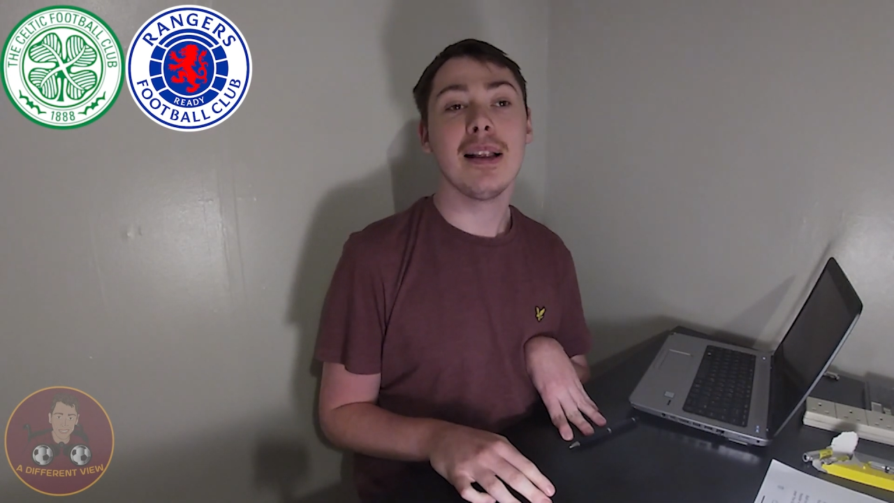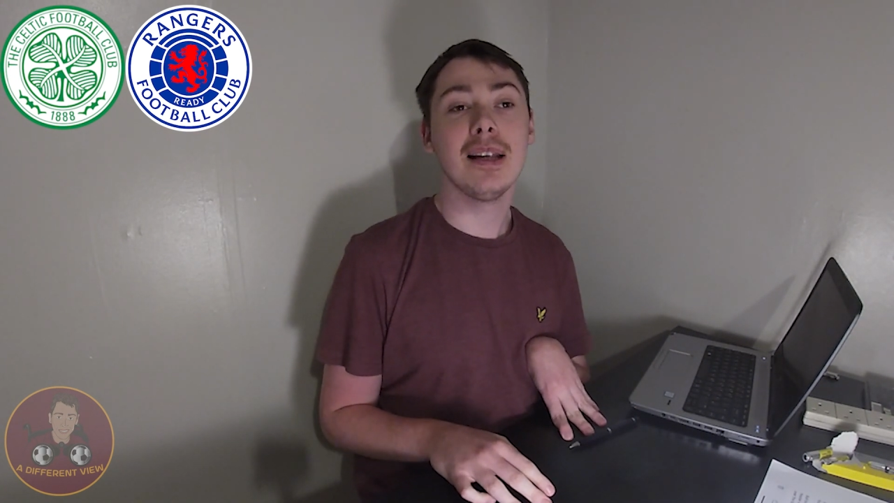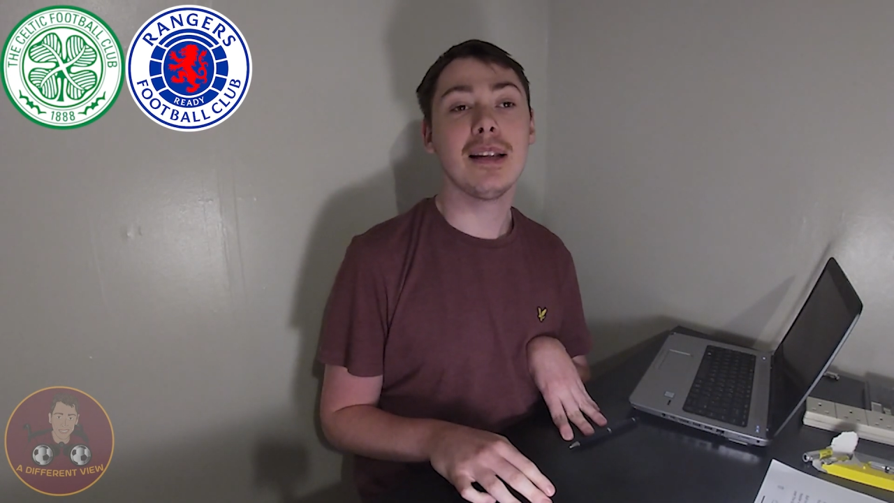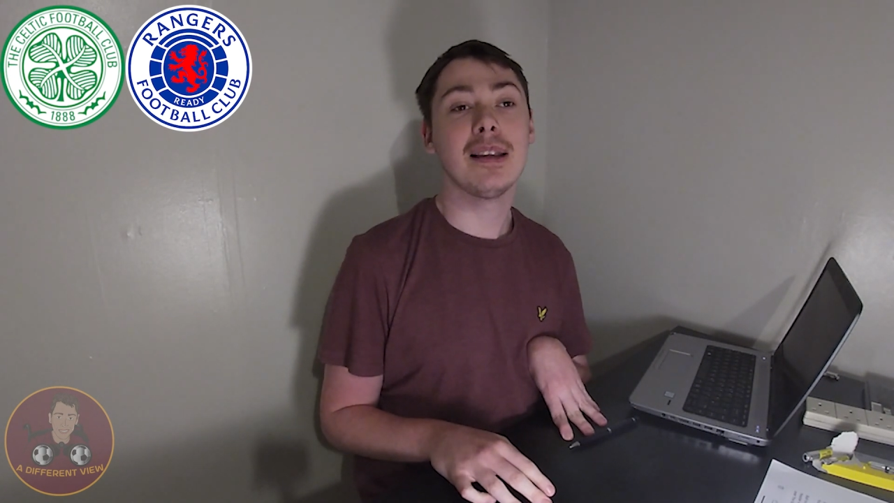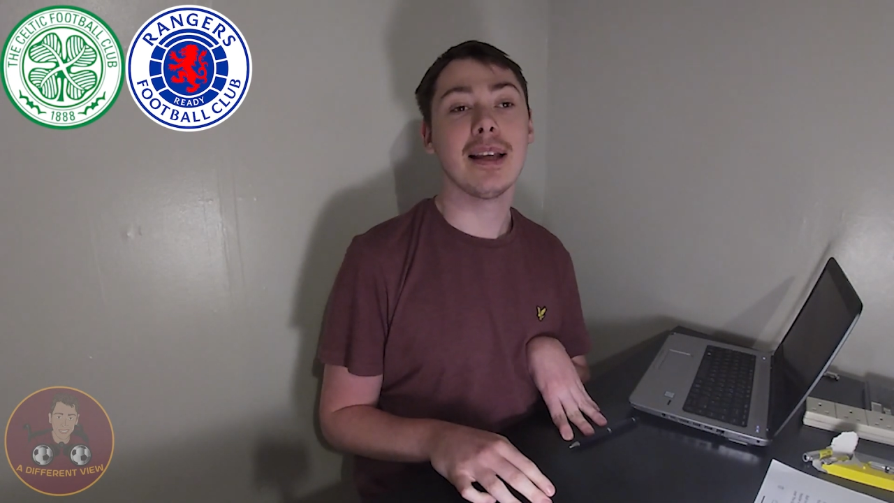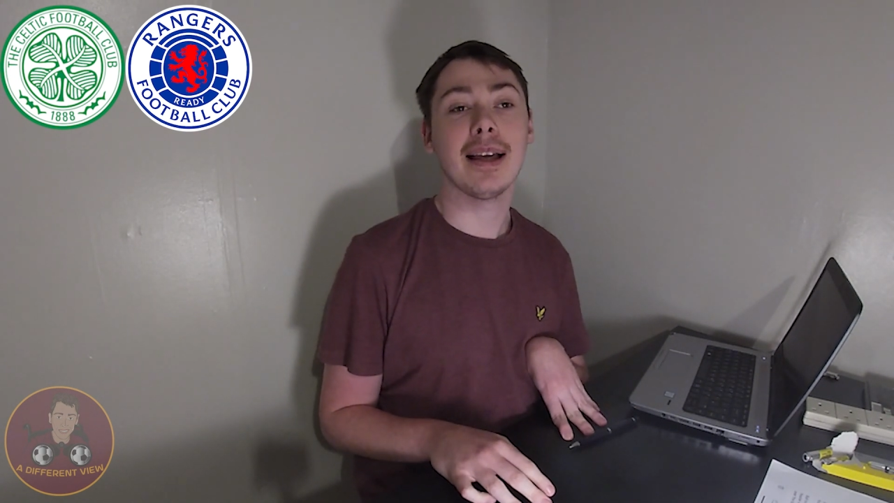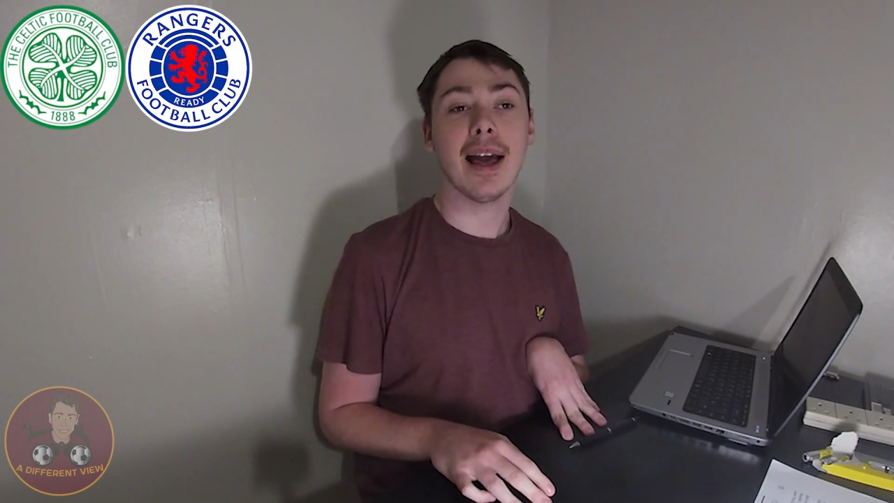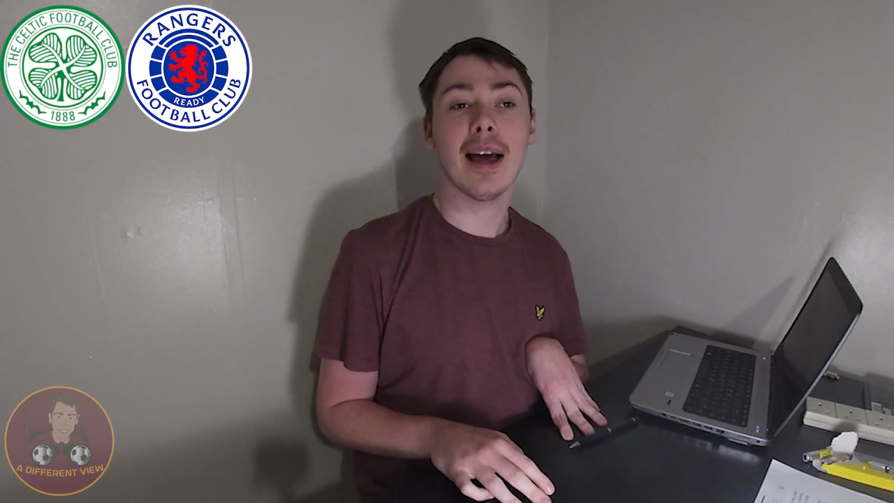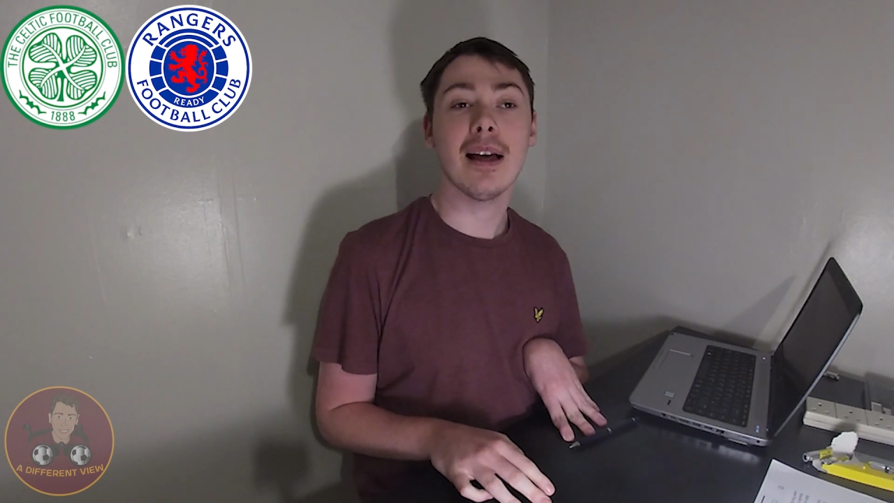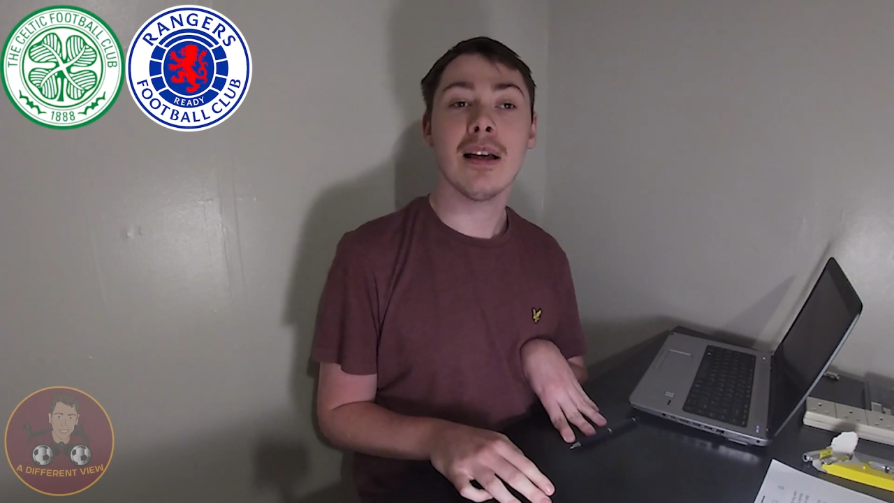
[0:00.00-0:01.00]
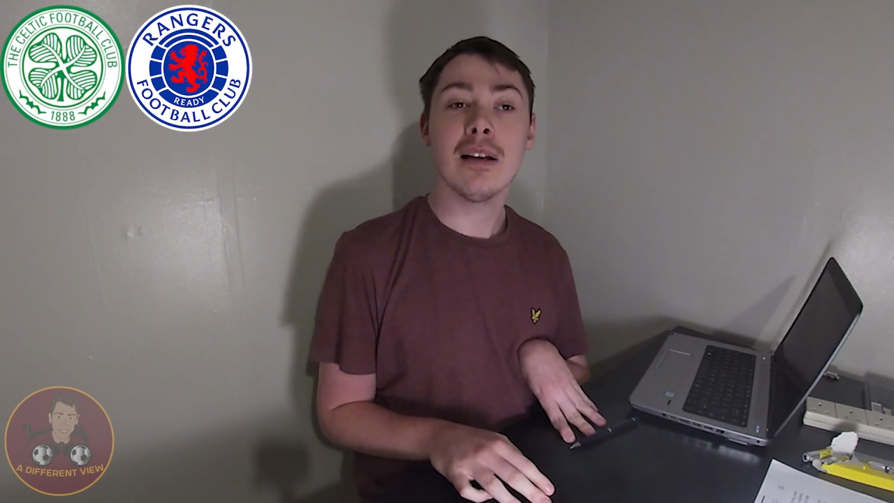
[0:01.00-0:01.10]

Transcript: need to get